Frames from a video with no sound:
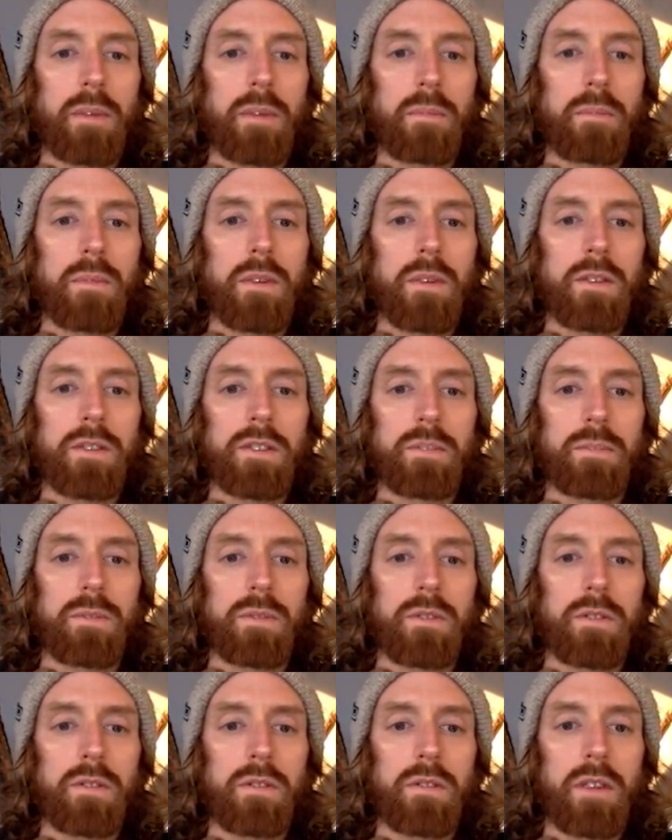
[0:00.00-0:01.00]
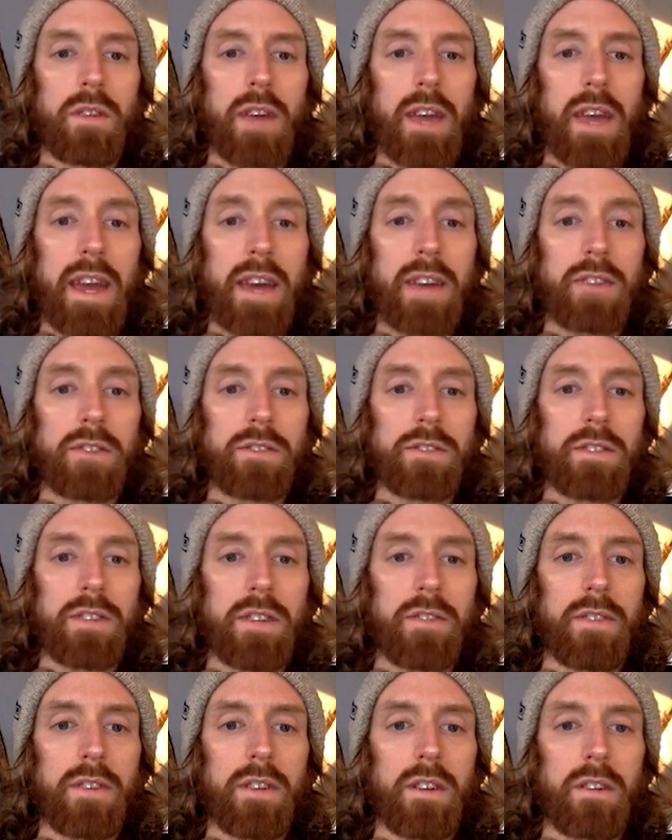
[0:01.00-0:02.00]
multiple handles
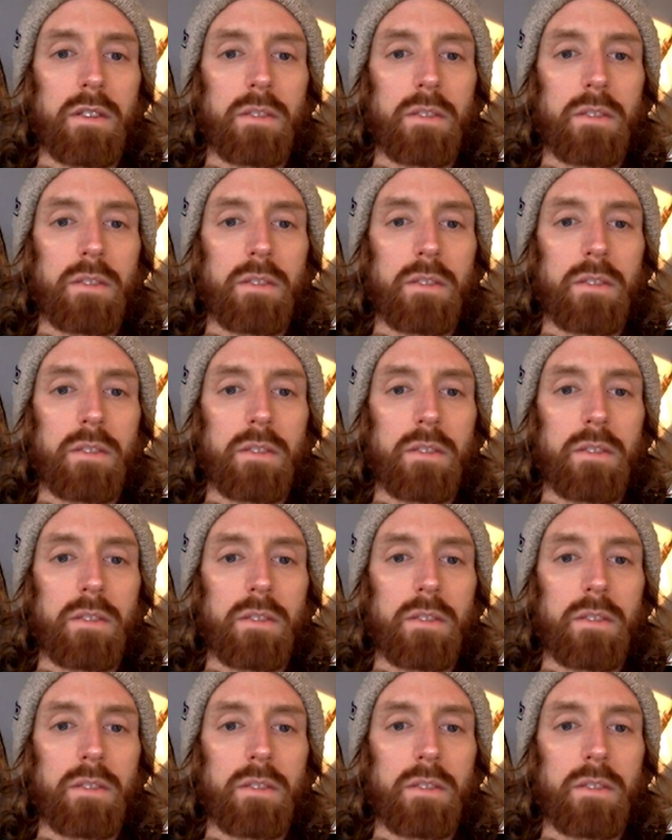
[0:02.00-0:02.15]
even, or